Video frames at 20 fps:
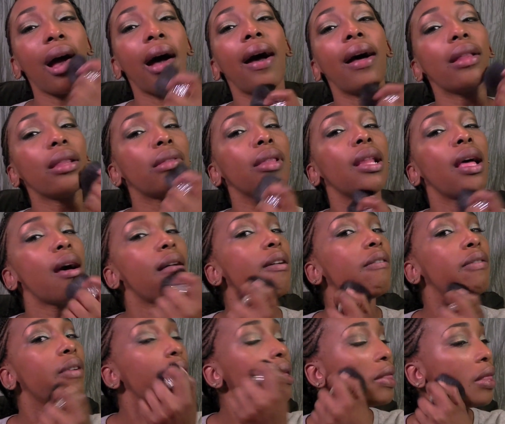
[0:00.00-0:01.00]
I
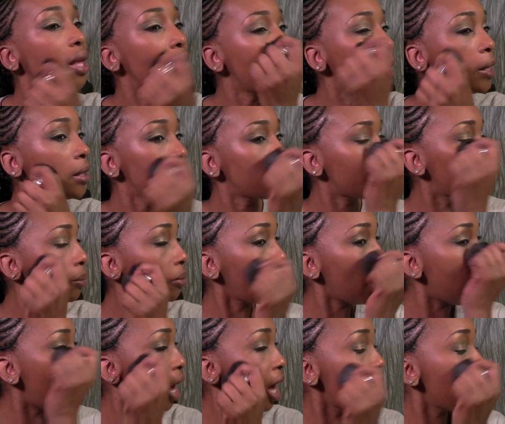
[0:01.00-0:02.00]
love this
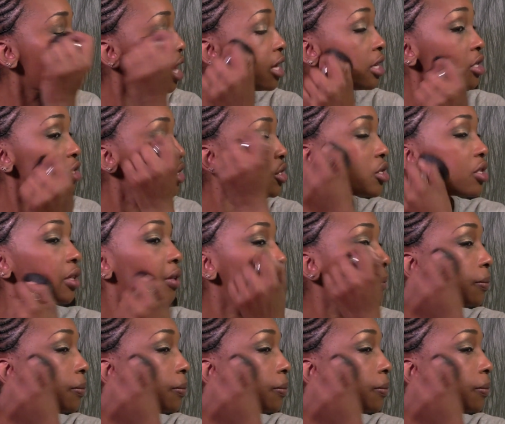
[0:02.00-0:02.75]
brush.